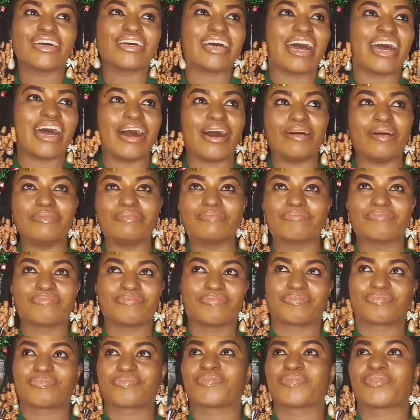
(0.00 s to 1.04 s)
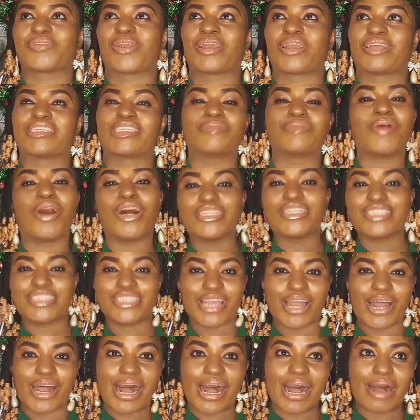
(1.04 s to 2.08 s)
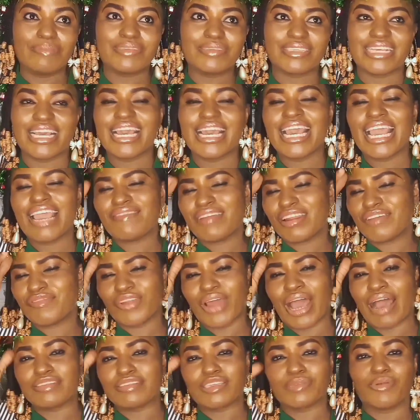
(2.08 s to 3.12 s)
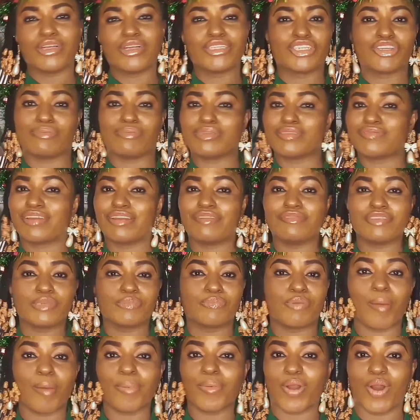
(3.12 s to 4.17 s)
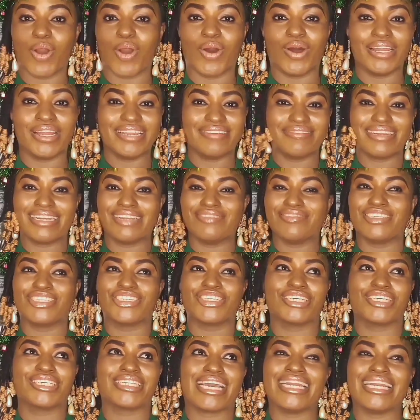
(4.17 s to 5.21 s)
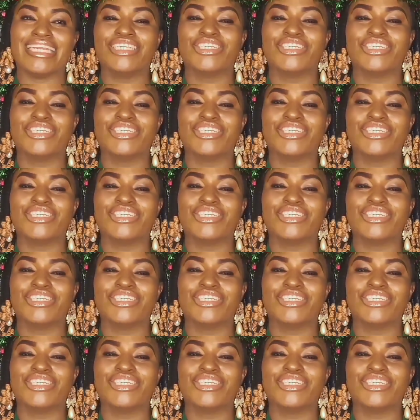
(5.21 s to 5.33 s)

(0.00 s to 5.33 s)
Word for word: um, small chops. Even if you don't have small chops, even if it's popcorn, even if it's just any